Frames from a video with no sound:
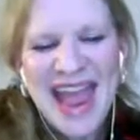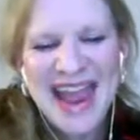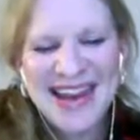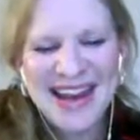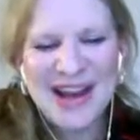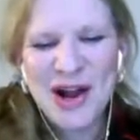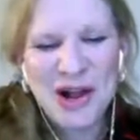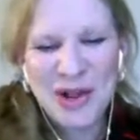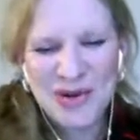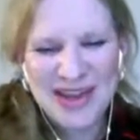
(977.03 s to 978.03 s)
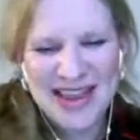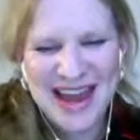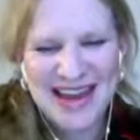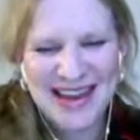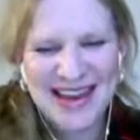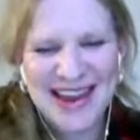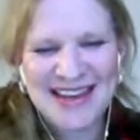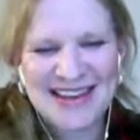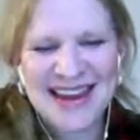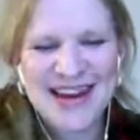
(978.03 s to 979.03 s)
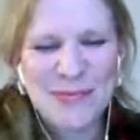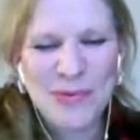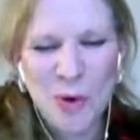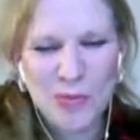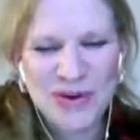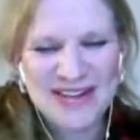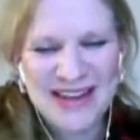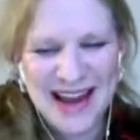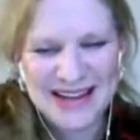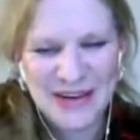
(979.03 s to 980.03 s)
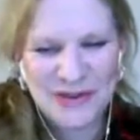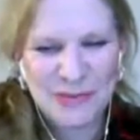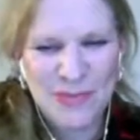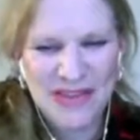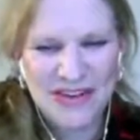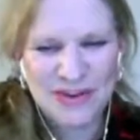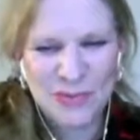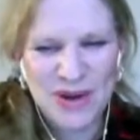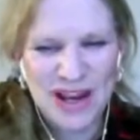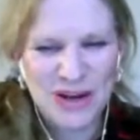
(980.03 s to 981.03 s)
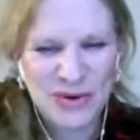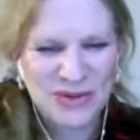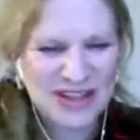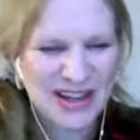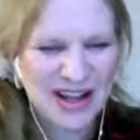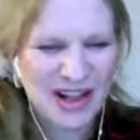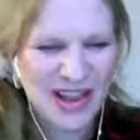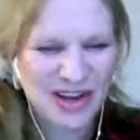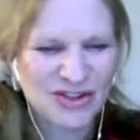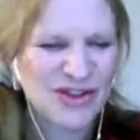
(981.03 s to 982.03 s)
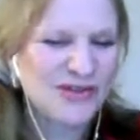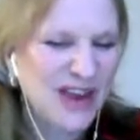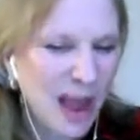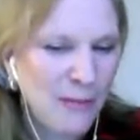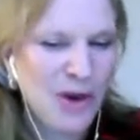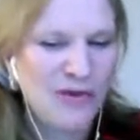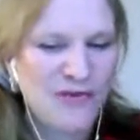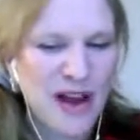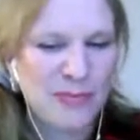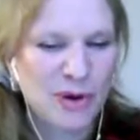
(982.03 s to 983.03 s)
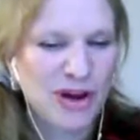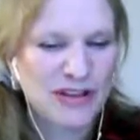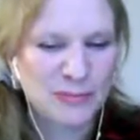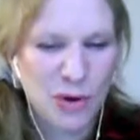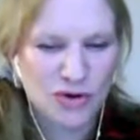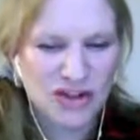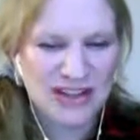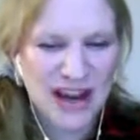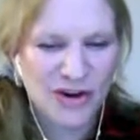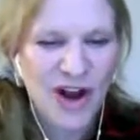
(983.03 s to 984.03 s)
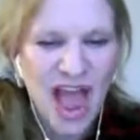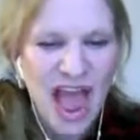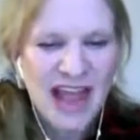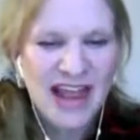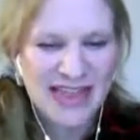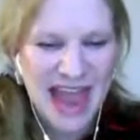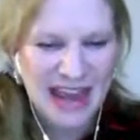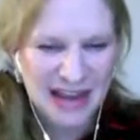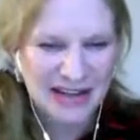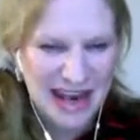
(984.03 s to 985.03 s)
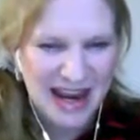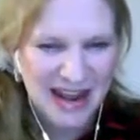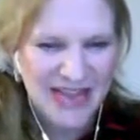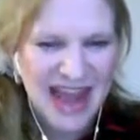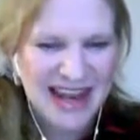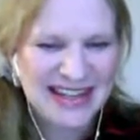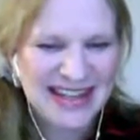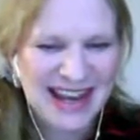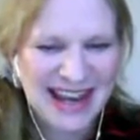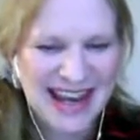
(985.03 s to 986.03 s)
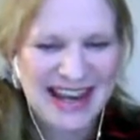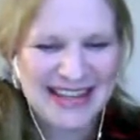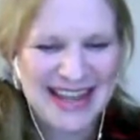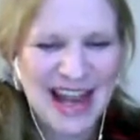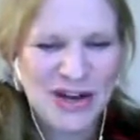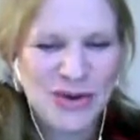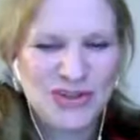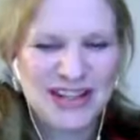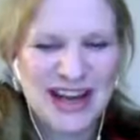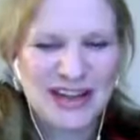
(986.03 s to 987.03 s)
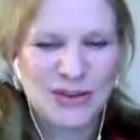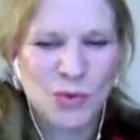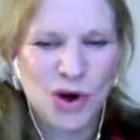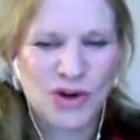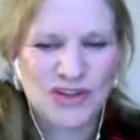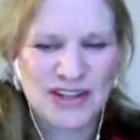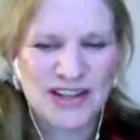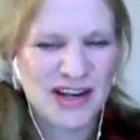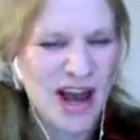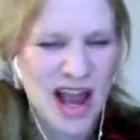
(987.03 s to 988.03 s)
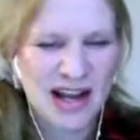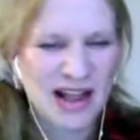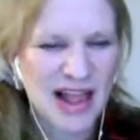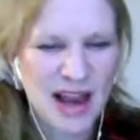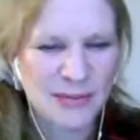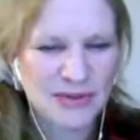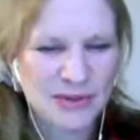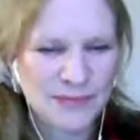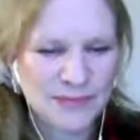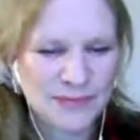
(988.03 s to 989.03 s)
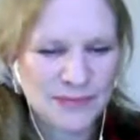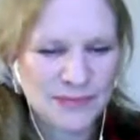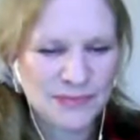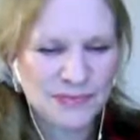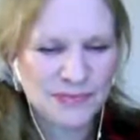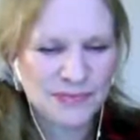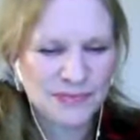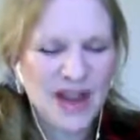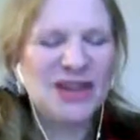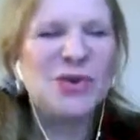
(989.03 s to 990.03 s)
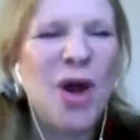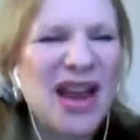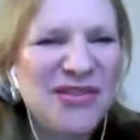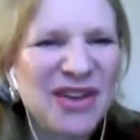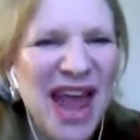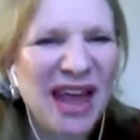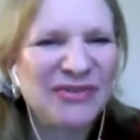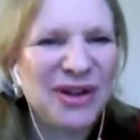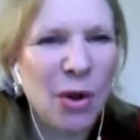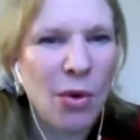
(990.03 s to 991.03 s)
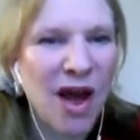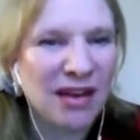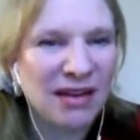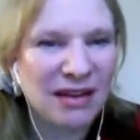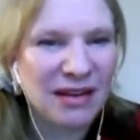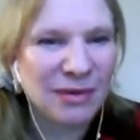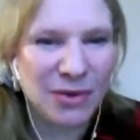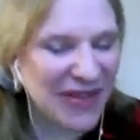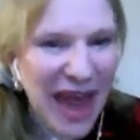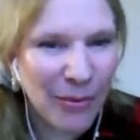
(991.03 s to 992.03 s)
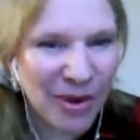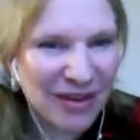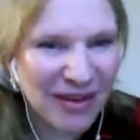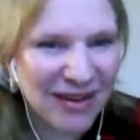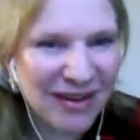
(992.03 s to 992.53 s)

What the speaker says: And it concluded that inappropriate scientific methods are being used in the collection of chemical vapor exposure data that is then used against workers in denying claims. Do I even have to go on with that one?